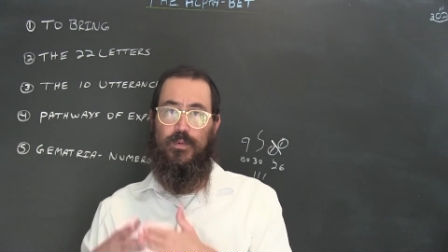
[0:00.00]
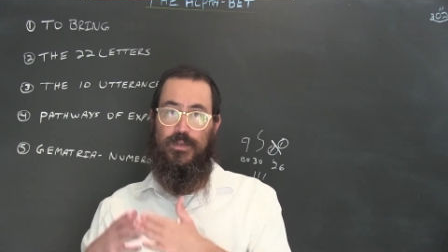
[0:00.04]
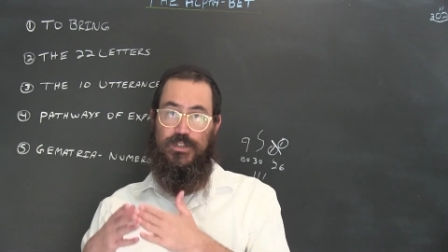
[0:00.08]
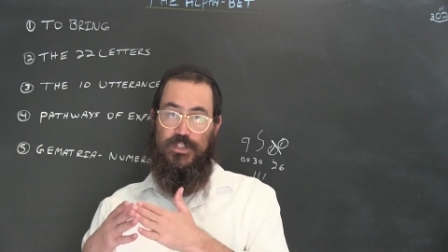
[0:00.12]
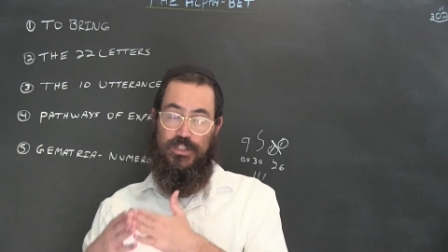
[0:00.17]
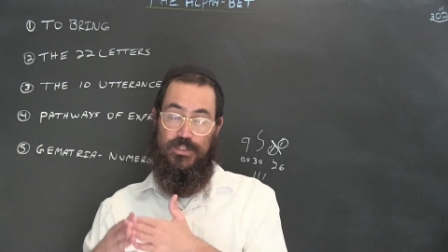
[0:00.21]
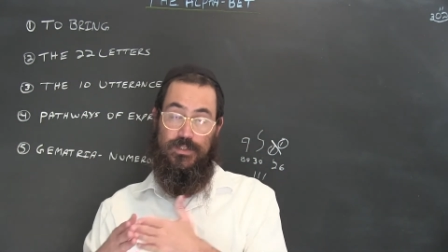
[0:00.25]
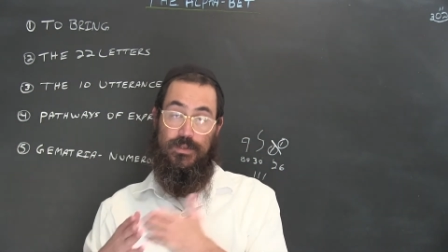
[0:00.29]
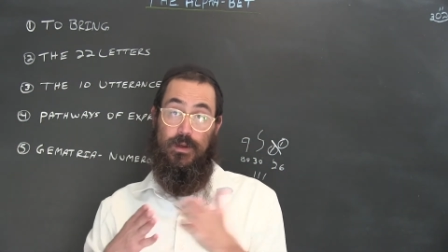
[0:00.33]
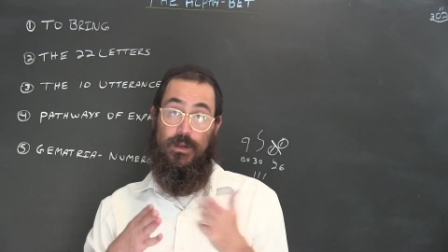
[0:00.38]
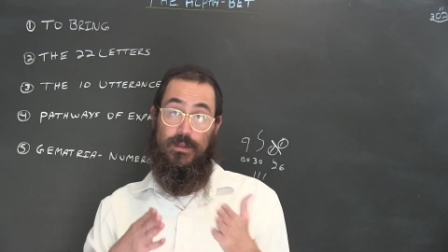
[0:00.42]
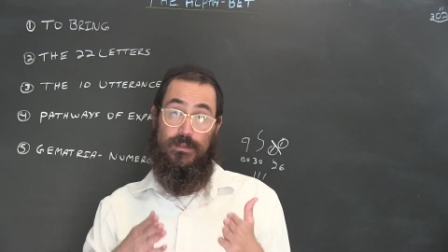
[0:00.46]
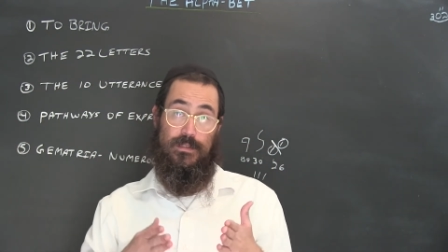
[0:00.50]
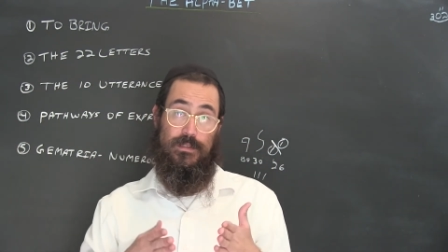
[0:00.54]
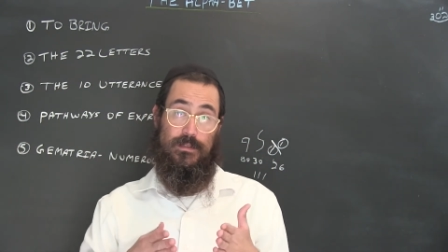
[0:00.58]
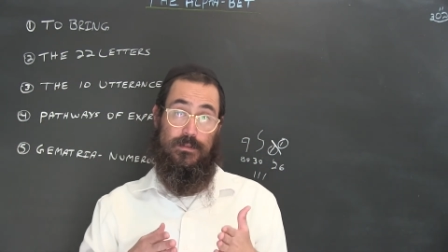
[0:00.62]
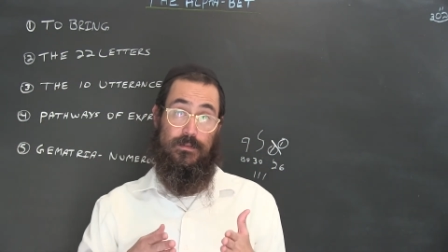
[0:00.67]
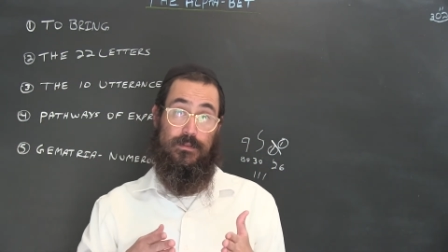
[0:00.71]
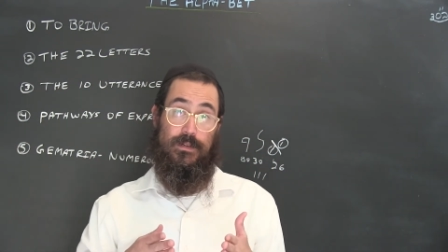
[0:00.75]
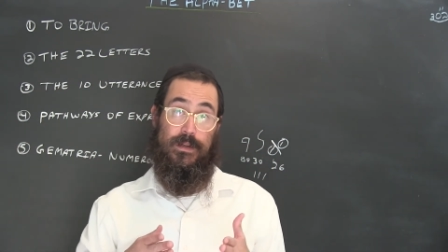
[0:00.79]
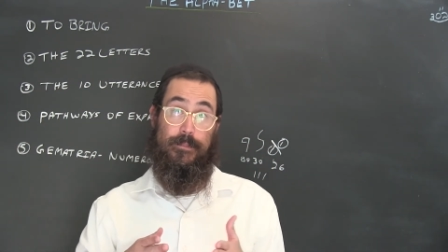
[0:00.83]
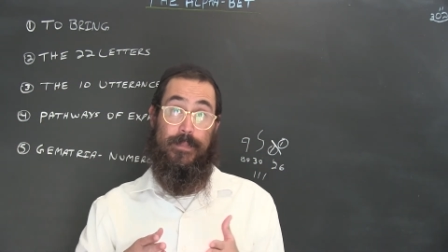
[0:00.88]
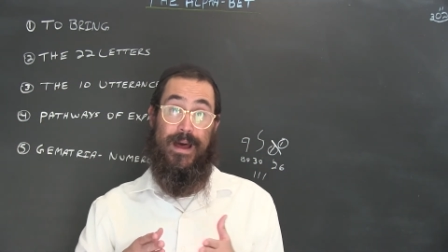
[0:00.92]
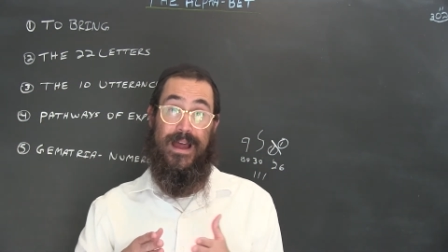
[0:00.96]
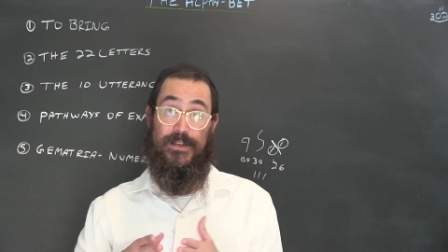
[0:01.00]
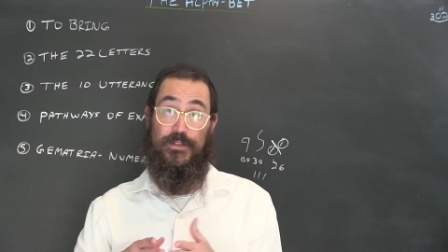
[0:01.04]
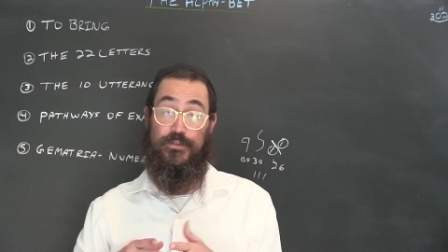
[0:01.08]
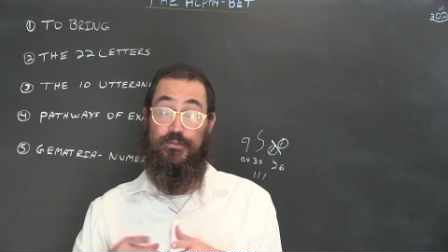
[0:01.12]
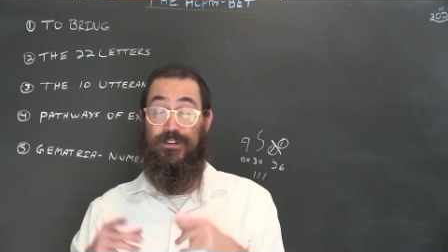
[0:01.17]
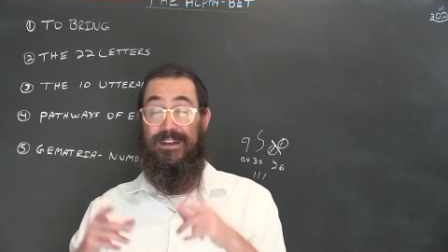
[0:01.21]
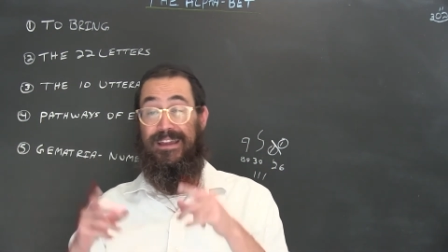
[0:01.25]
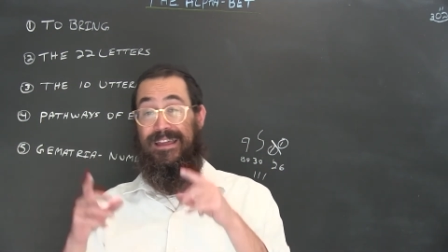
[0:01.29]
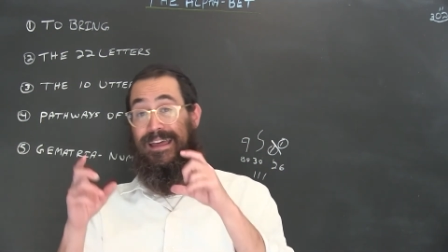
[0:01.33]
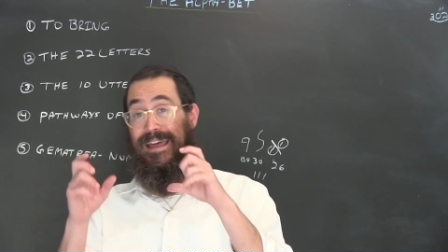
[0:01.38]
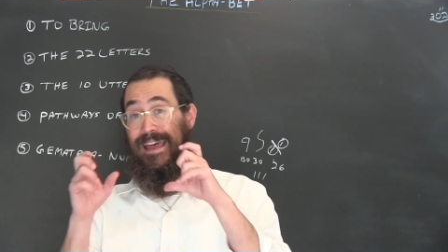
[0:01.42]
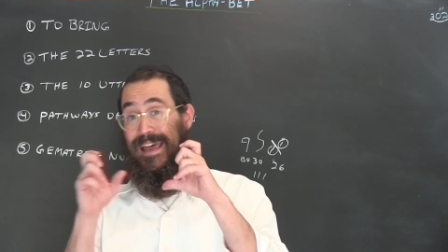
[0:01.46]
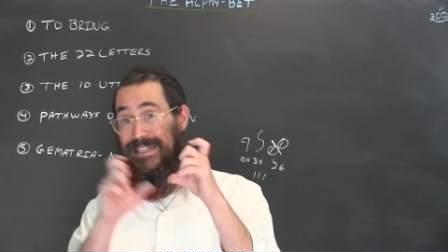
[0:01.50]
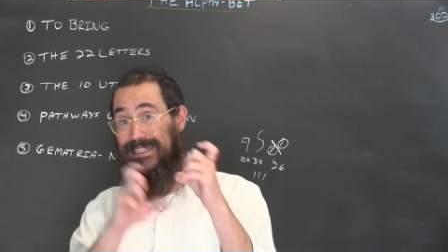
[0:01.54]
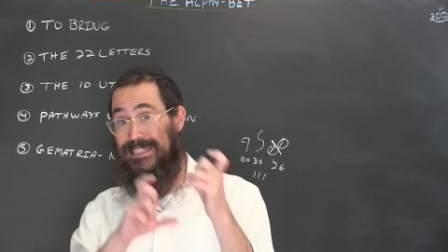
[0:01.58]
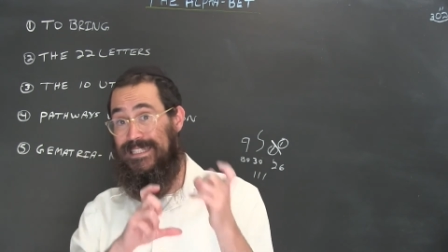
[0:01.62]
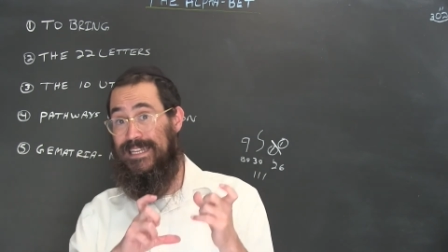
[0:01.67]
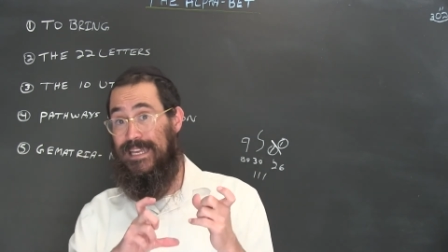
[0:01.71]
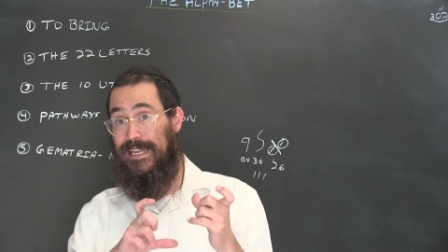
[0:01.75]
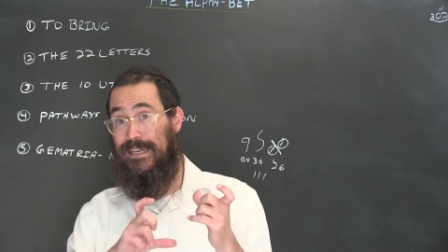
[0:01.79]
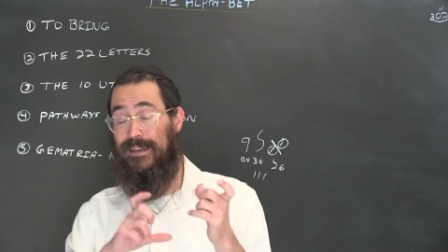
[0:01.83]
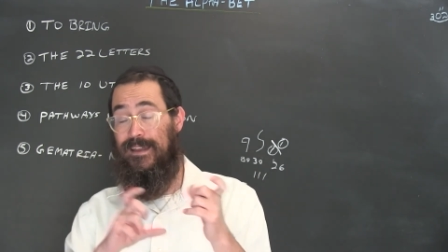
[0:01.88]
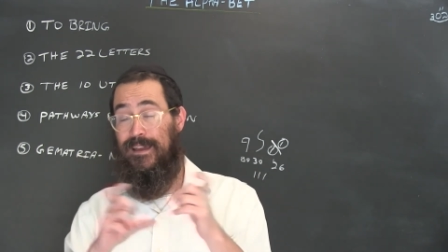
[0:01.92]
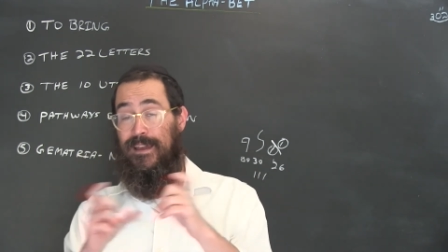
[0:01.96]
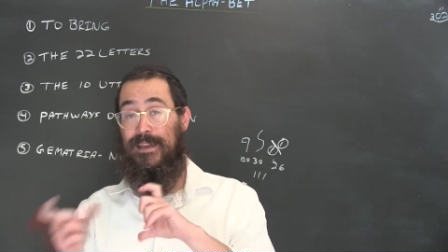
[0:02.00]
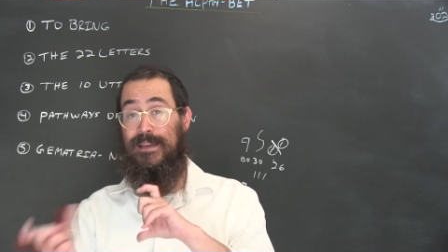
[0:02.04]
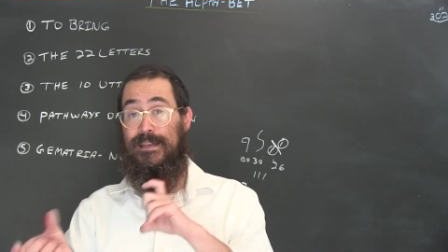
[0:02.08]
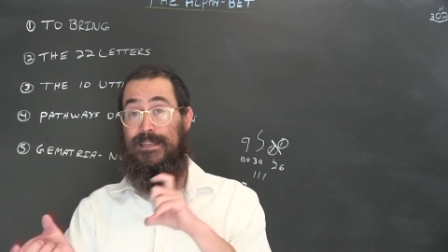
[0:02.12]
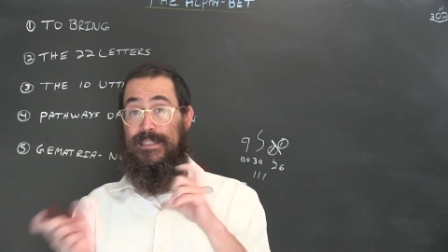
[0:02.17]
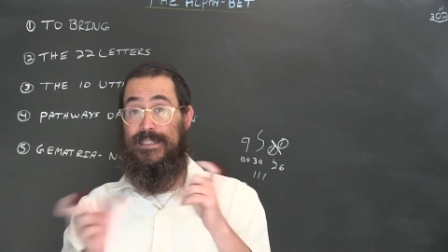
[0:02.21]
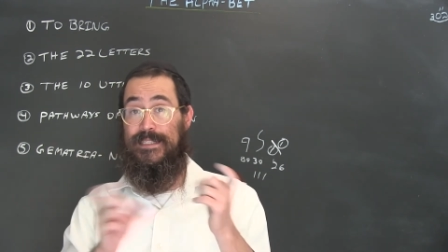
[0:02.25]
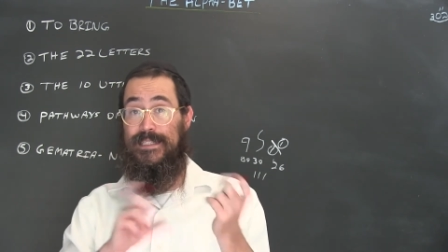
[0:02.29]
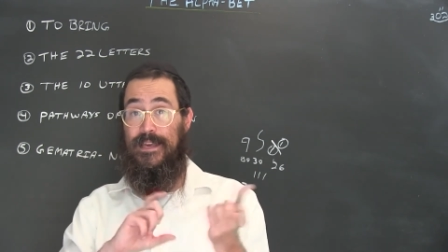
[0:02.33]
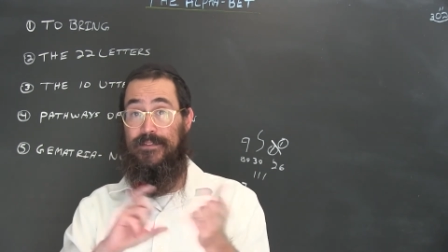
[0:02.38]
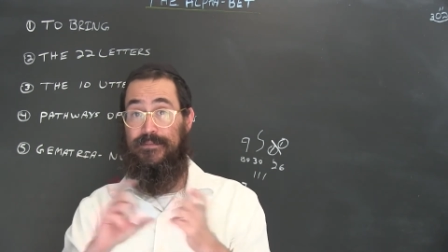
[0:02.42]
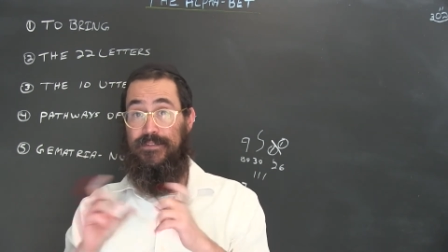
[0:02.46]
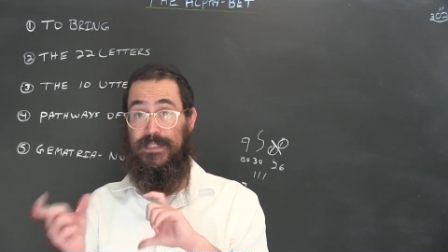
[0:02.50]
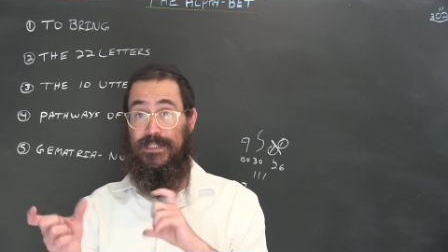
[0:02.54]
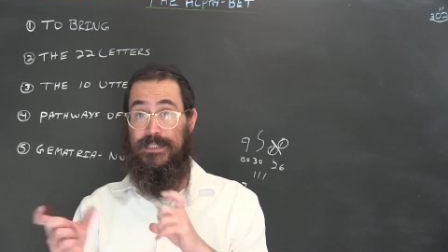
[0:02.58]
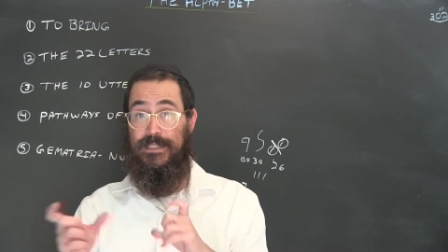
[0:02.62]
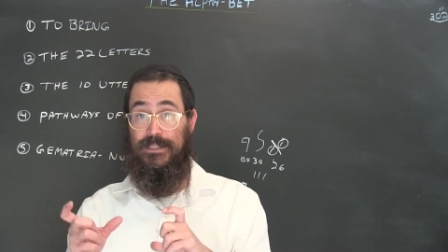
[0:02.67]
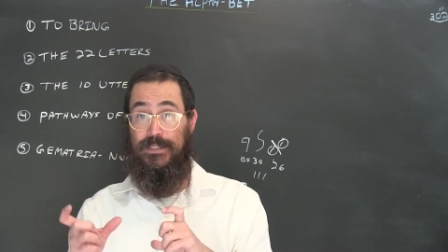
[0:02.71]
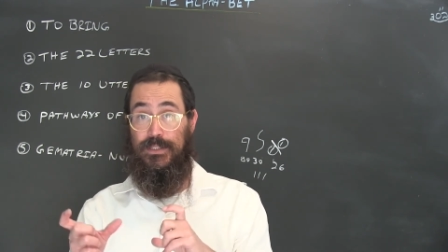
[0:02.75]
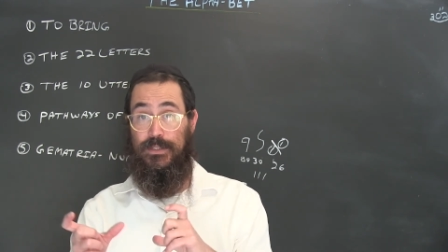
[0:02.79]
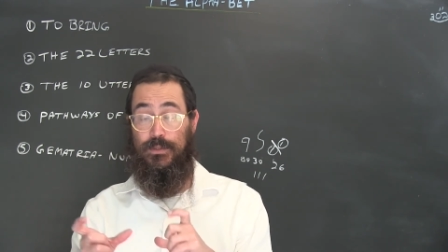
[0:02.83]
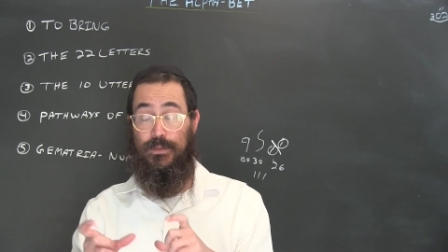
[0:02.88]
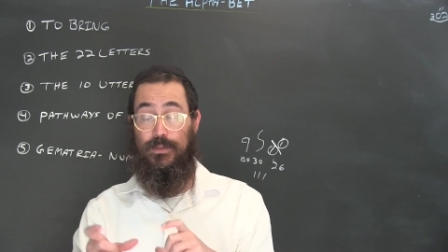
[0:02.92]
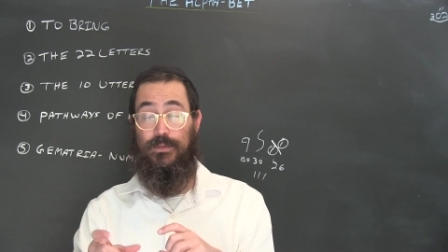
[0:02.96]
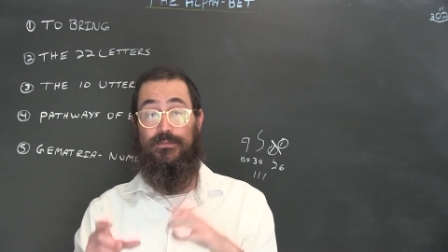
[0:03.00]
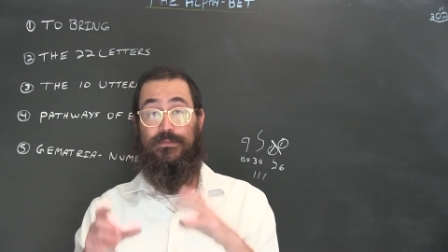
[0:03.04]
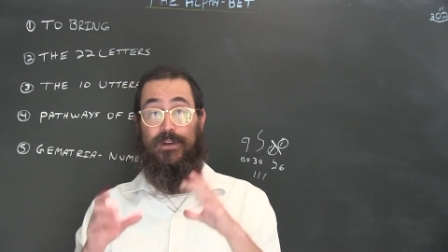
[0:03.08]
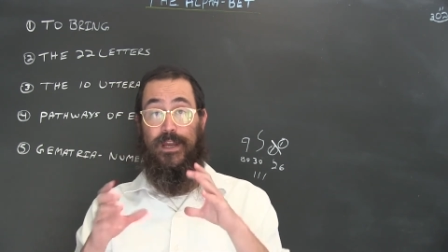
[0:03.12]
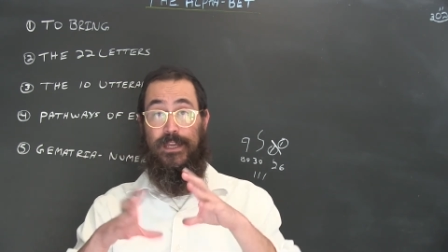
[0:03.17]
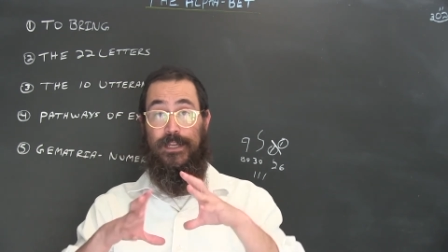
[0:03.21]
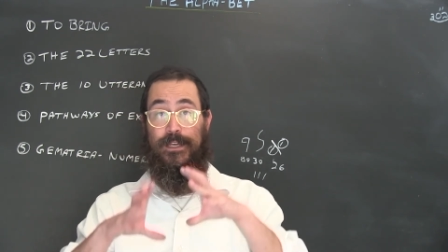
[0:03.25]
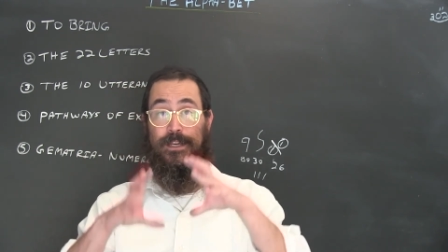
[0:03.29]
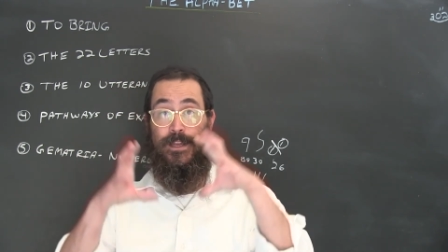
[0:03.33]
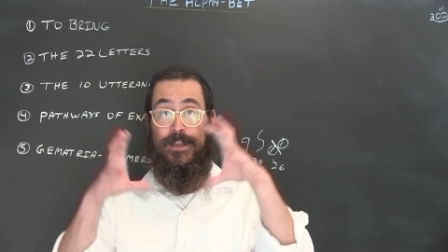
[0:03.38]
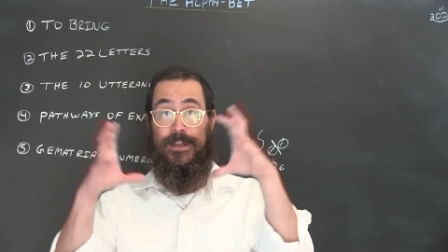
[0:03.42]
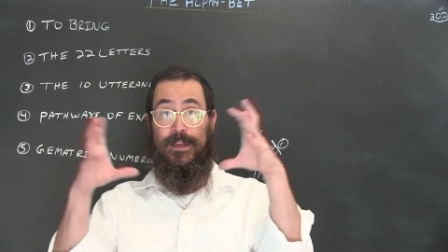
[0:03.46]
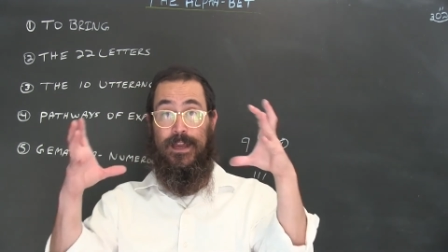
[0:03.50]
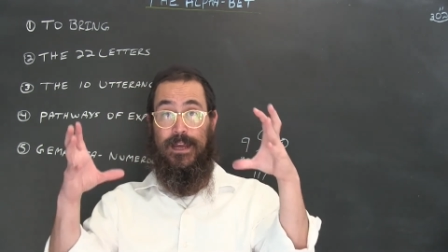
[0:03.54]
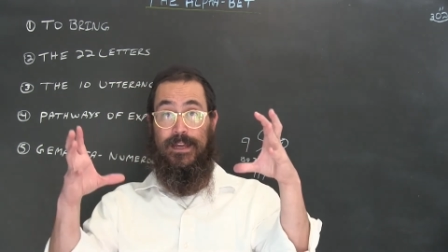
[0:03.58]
which is also gematria chesed, 72, right?